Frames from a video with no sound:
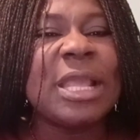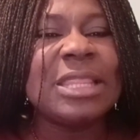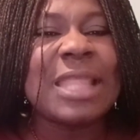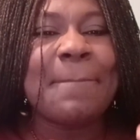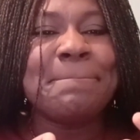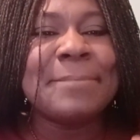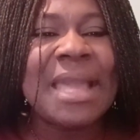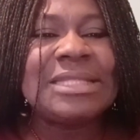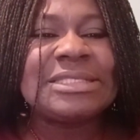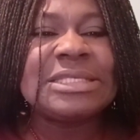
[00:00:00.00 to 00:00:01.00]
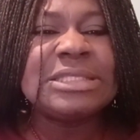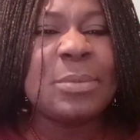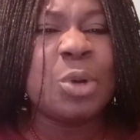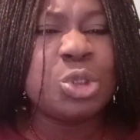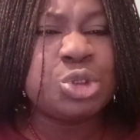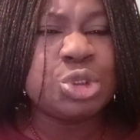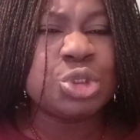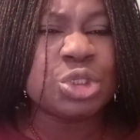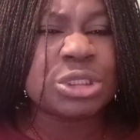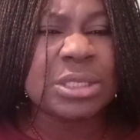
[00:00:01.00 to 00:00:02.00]
in the mighty name of
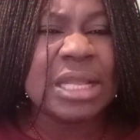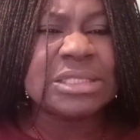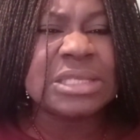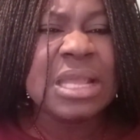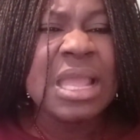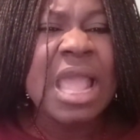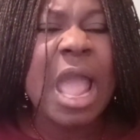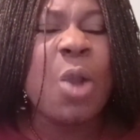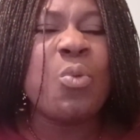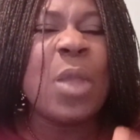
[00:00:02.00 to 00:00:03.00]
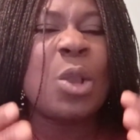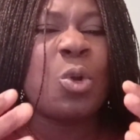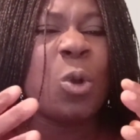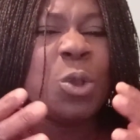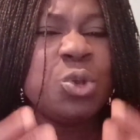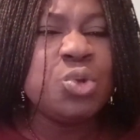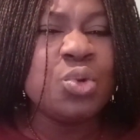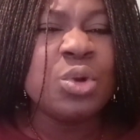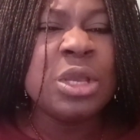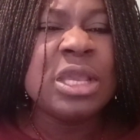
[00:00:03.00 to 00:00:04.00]
Jesus Christ. I welcome
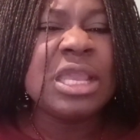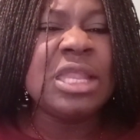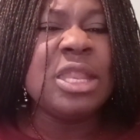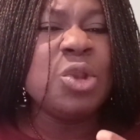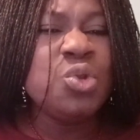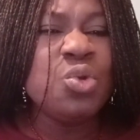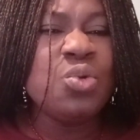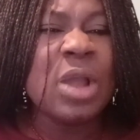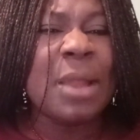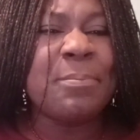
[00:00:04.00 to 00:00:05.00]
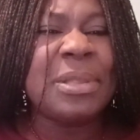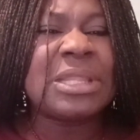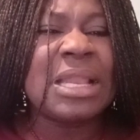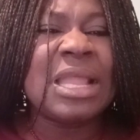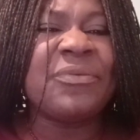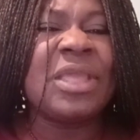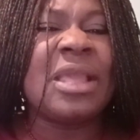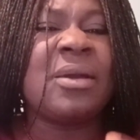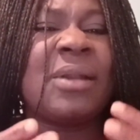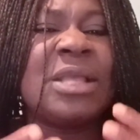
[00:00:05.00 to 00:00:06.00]
you in a new and better life
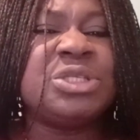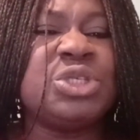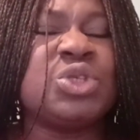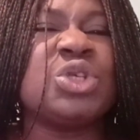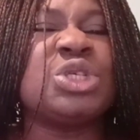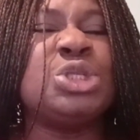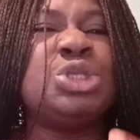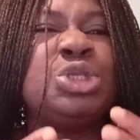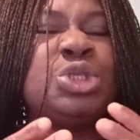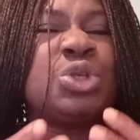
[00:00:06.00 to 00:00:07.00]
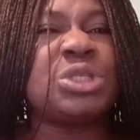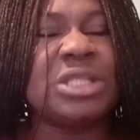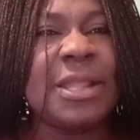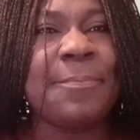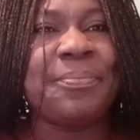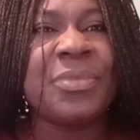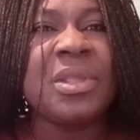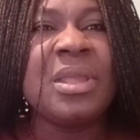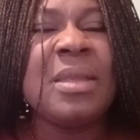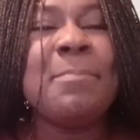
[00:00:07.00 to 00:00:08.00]
in Christ Jesus, in Jesus' name.
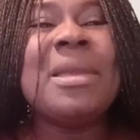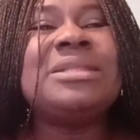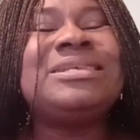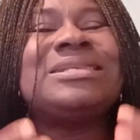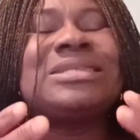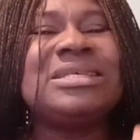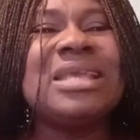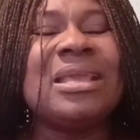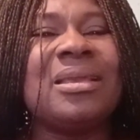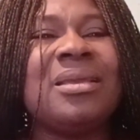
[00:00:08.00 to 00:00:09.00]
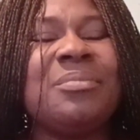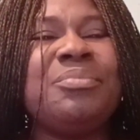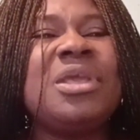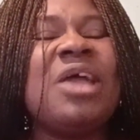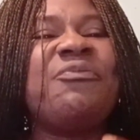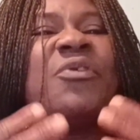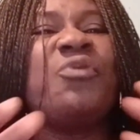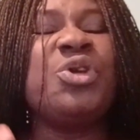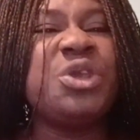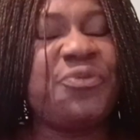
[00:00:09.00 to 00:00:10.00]
May this year be a
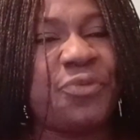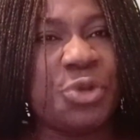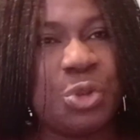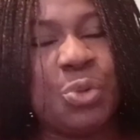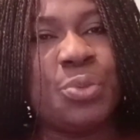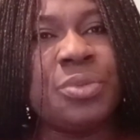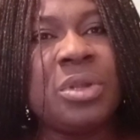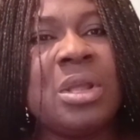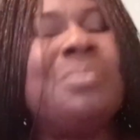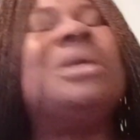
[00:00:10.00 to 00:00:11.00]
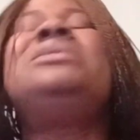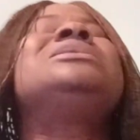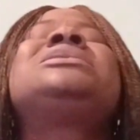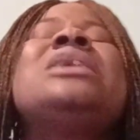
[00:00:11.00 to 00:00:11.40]
favor year for you. May this